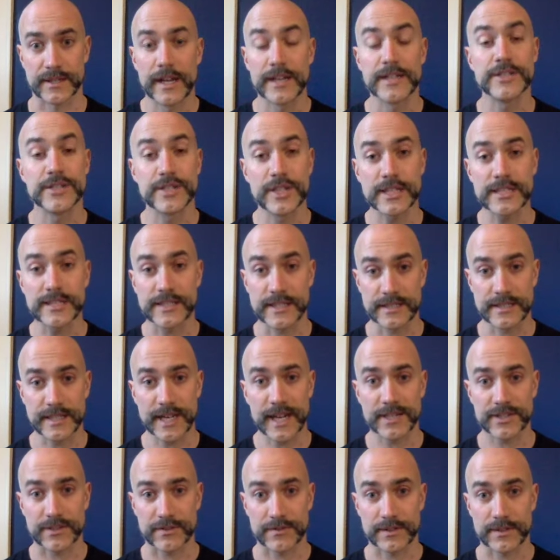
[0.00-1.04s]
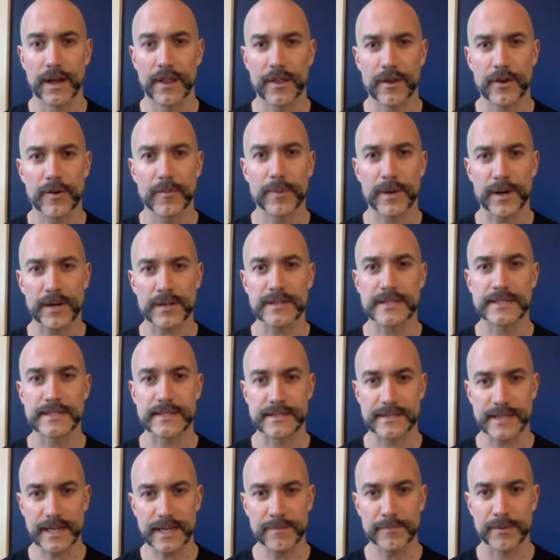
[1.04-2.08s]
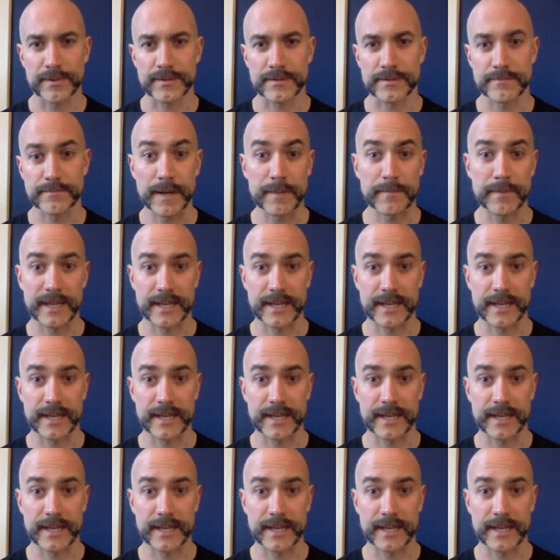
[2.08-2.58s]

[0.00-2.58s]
is just as natural, although Berkeley's examples might be